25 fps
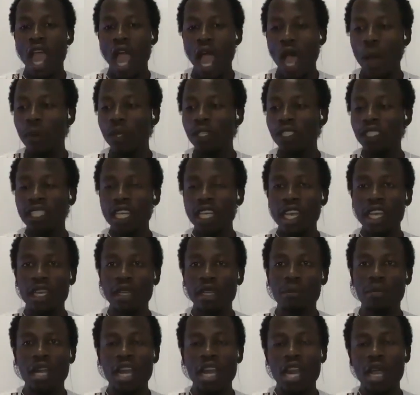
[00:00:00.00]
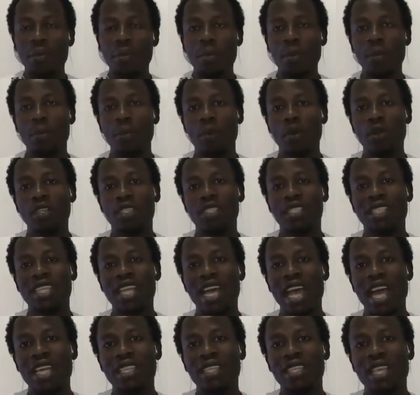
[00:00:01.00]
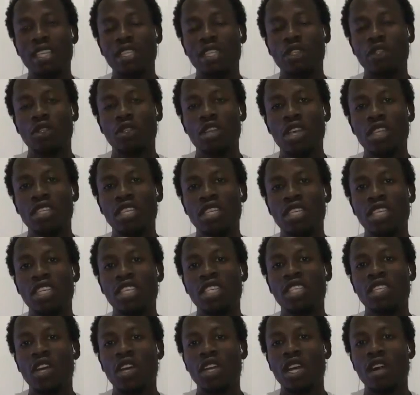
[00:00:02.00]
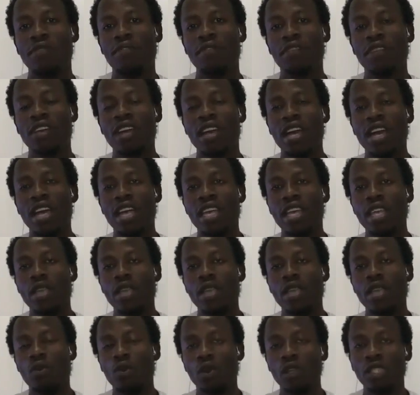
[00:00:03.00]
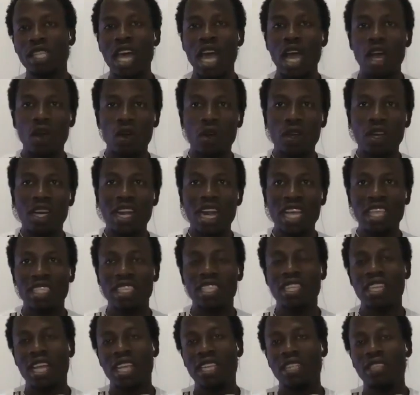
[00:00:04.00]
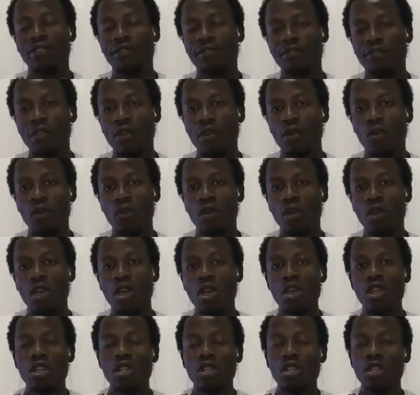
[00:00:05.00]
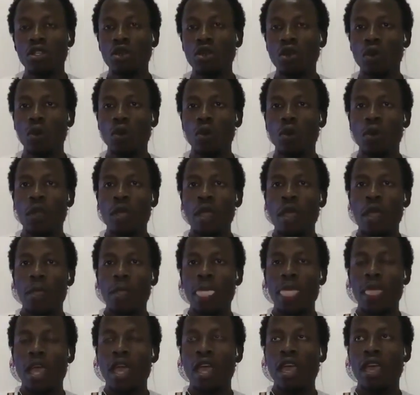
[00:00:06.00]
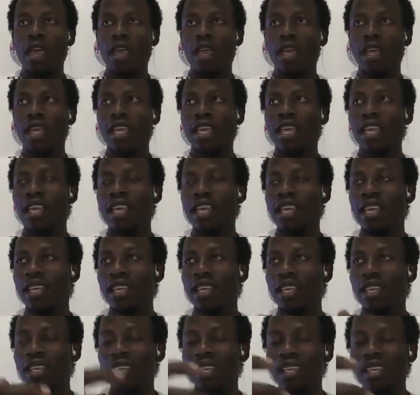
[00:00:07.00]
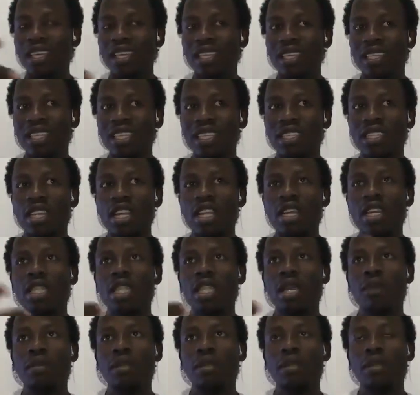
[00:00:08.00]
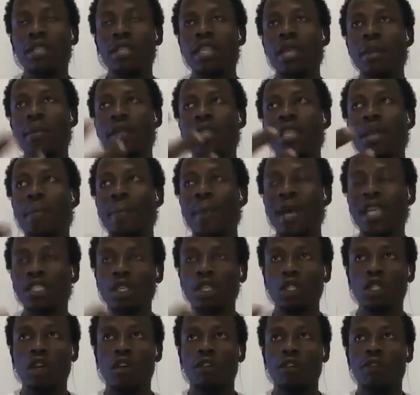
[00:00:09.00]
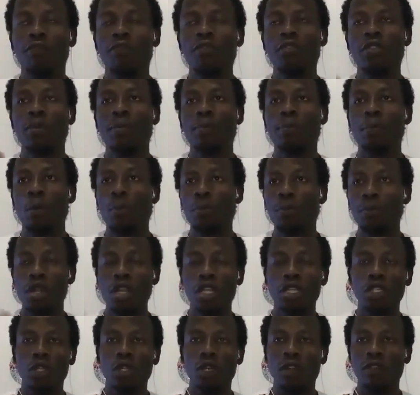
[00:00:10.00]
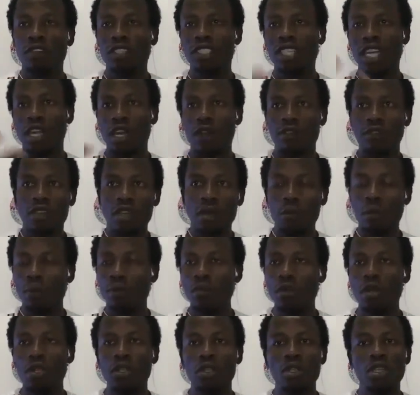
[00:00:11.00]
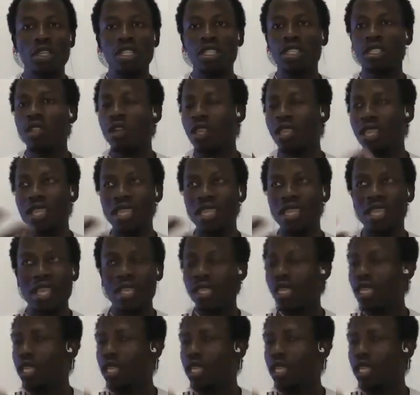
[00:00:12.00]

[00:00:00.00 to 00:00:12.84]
was saying Black people started studying in South Africa, it was around 1994. So it is a little bit, the majority of the population of the South African population is not yet